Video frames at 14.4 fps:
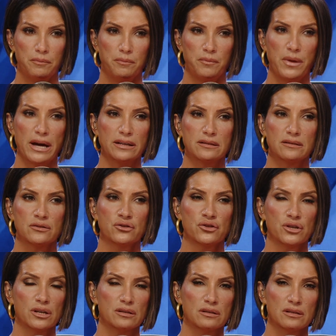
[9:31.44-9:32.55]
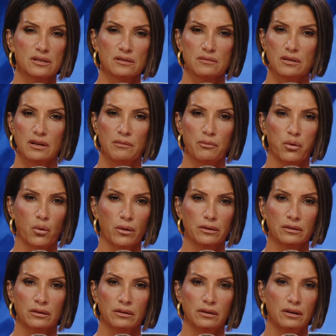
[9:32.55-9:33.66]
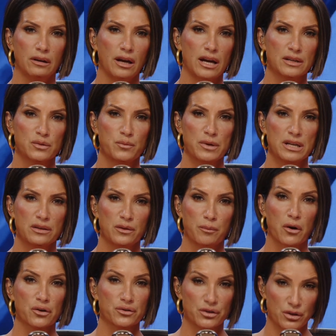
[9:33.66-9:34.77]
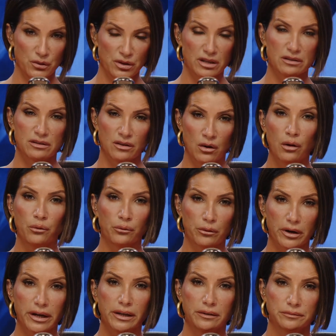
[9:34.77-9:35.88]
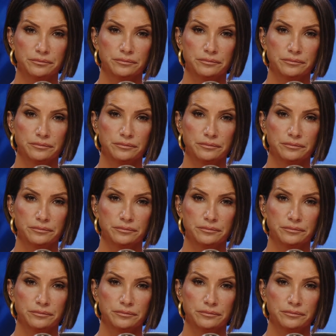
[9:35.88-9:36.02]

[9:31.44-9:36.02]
That's just as important as being the person who gets the golden ring.